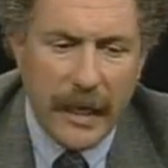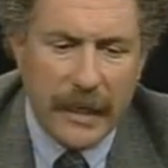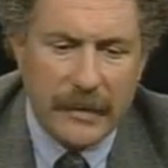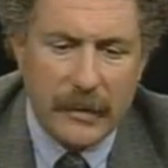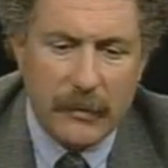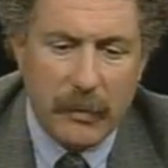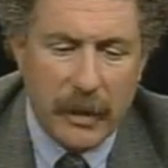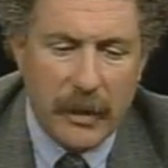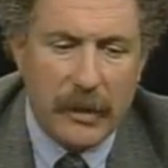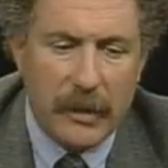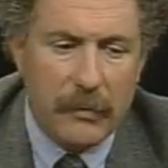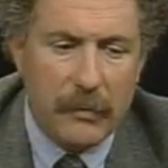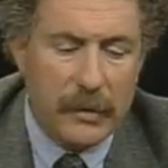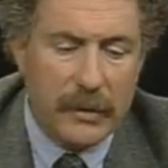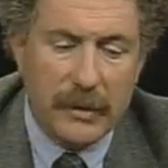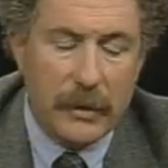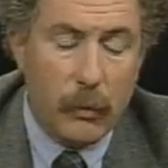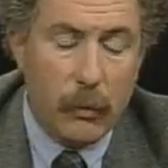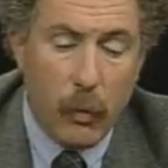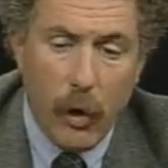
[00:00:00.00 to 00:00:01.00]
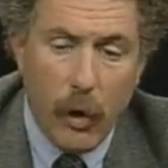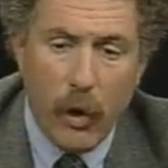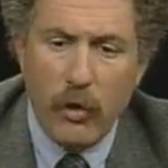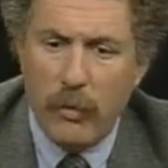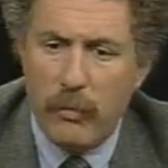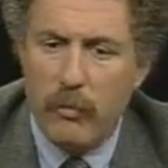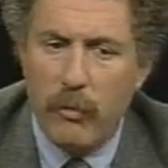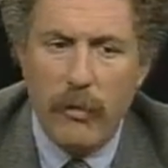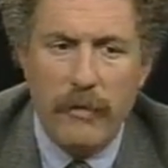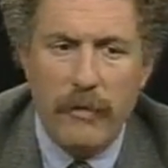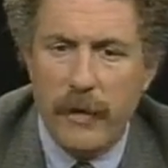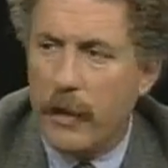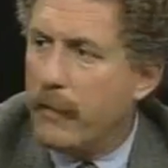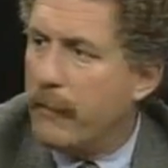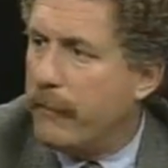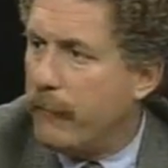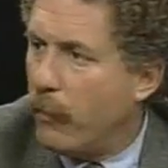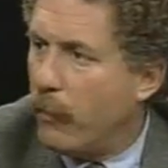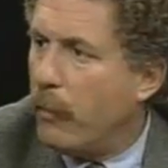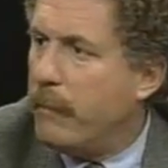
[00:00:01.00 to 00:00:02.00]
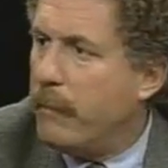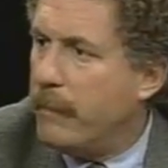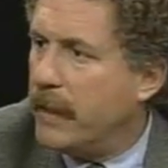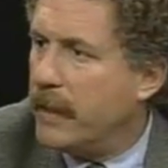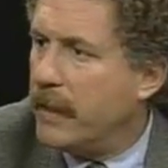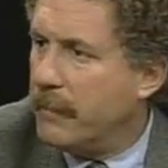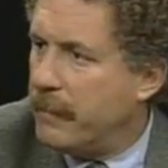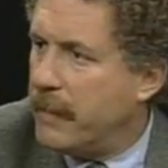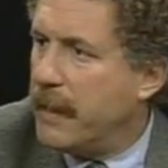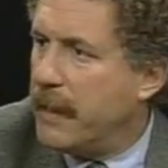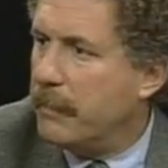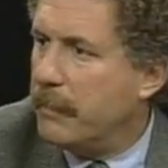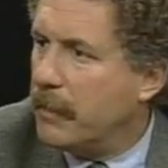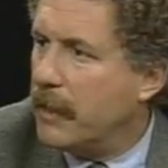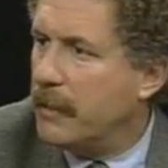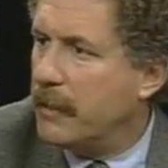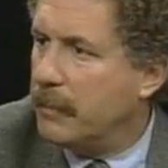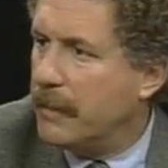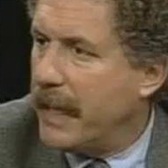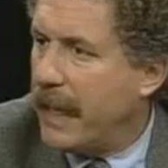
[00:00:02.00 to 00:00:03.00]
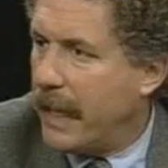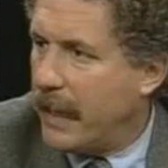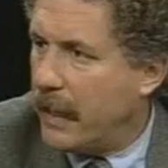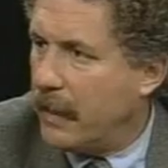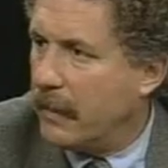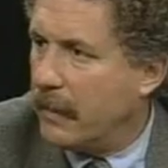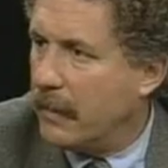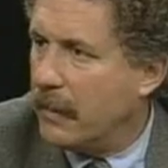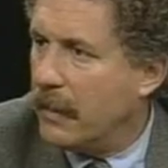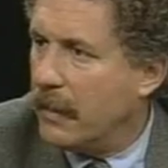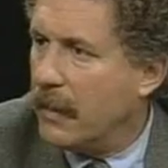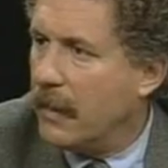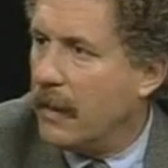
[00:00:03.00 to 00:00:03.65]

And I said, well, it was one or more of the other 4 billion people on the planet.